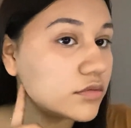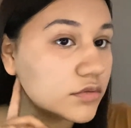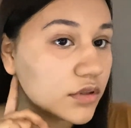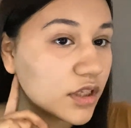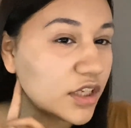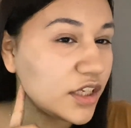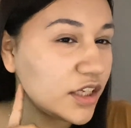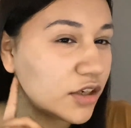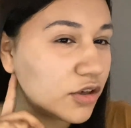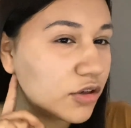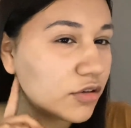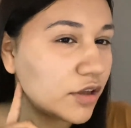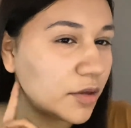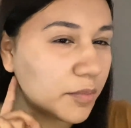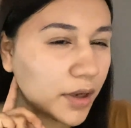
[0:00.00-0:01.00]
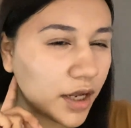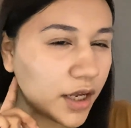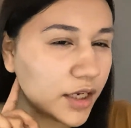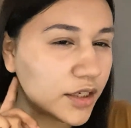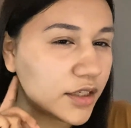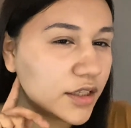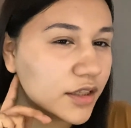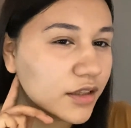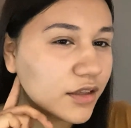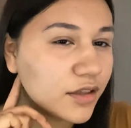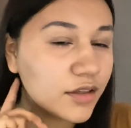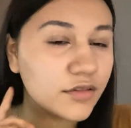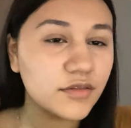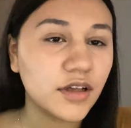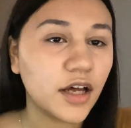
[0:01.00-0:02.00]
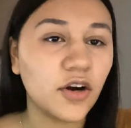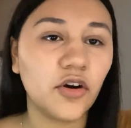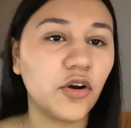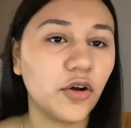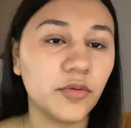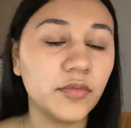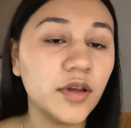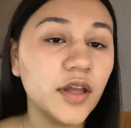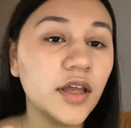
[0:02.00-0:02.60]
the ear, like behind it. I don't know.